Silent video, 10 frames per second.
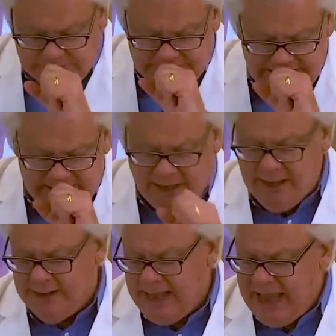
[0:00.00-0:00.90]
to be
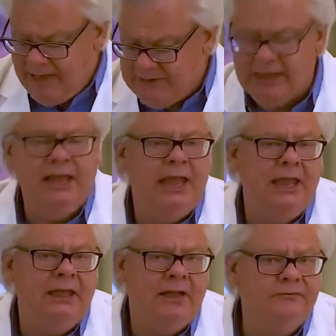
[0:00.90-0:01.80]
having
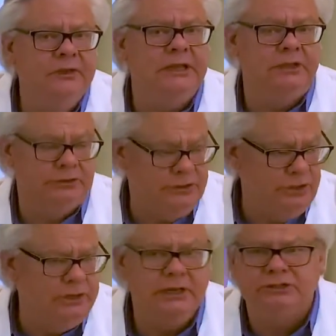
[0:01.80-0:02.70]
a follicular
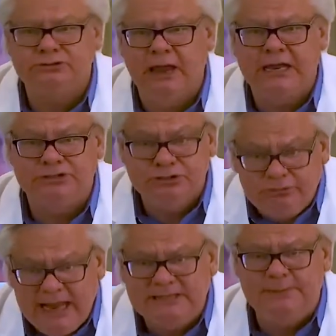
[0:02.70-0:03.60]
unit extraction
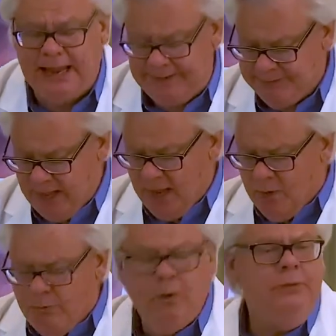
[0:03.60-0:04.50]
transplant.
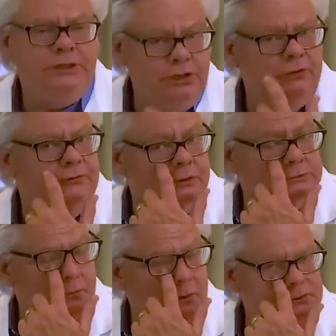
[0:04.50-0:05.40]
What we do, first
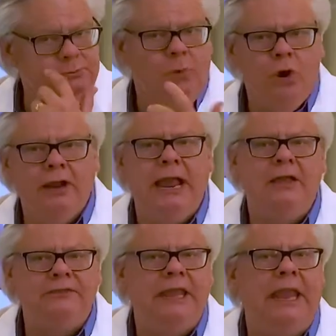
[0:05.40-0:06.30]
of all, is mark
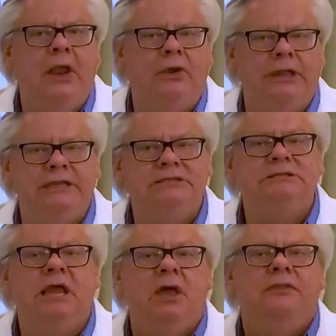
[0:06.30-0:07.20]
out the
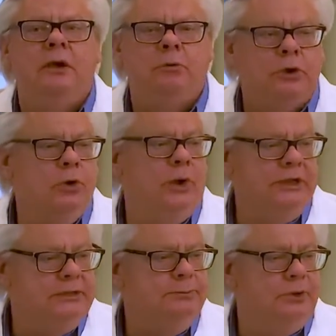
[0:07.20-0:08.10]
areas that we're
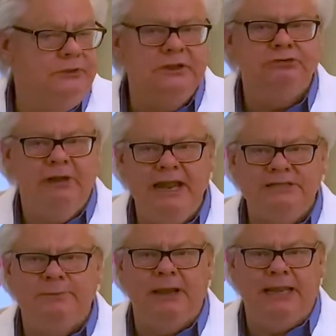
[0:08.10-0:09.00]
going to put the
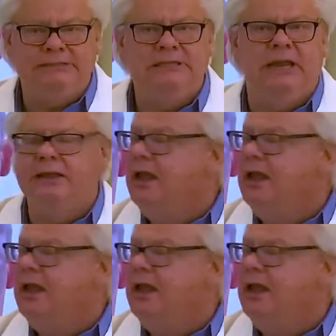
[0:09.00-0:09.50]
transplants in.